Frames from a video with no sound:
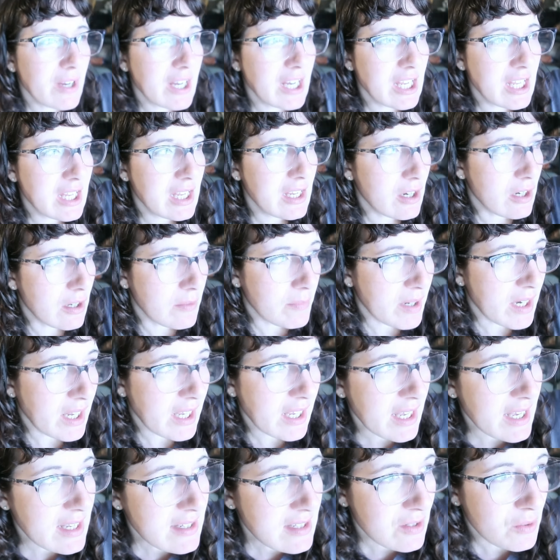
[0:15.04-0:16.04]
raining here, but I
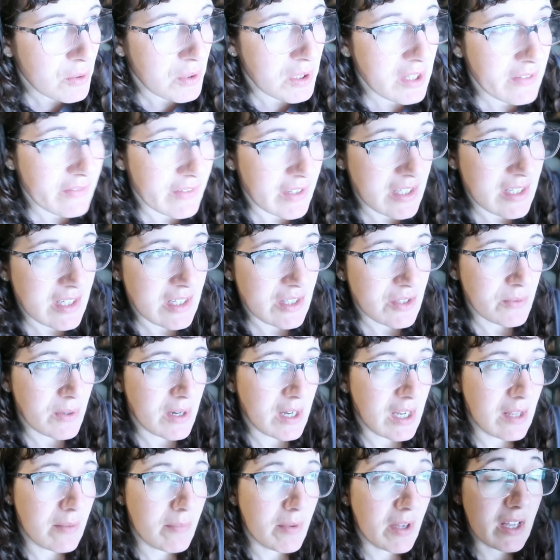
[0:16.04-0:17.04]
guess north of us it's
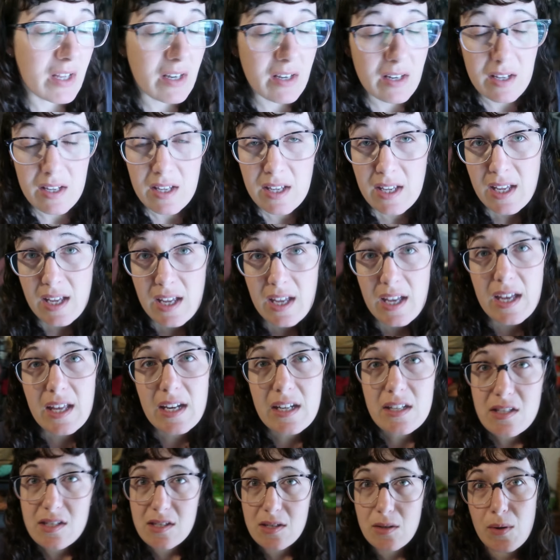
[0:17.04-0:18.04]
rainy, but it
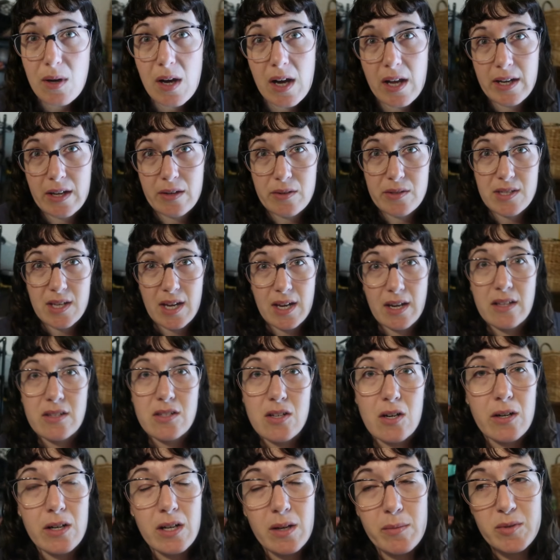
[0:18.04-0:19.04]
is so hot outside.
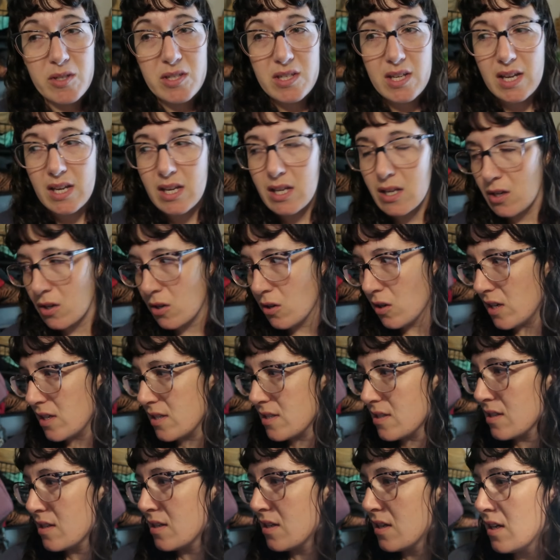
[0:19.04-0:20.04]
It's already almost 80
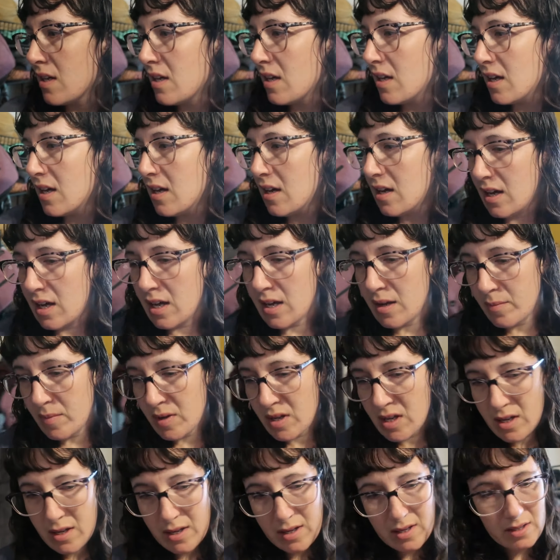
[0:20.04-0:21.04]
degrees. Um,
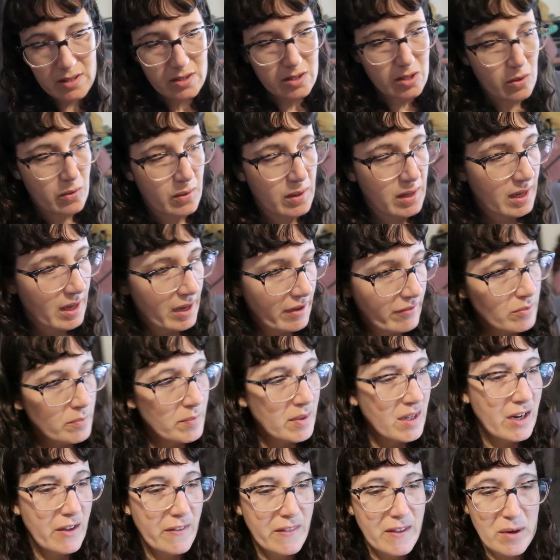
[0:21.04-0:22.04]
so I haven't
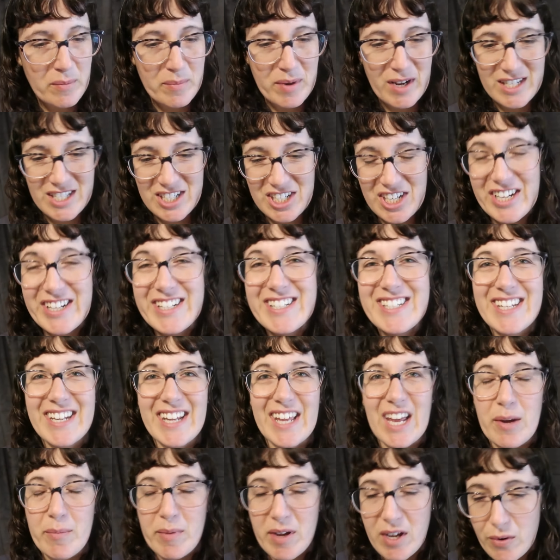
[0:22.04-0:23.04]
been out there much
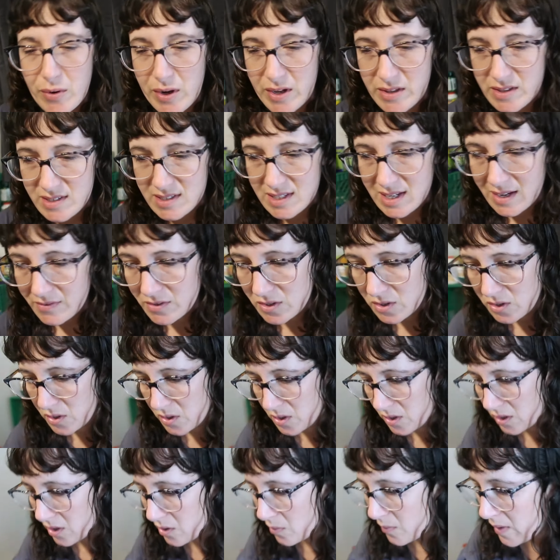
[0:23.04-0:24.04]
today. I may go out this afternoon
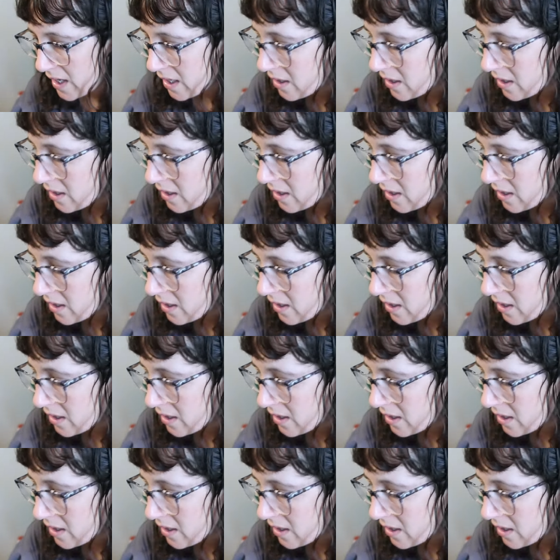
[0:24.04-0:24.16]
a little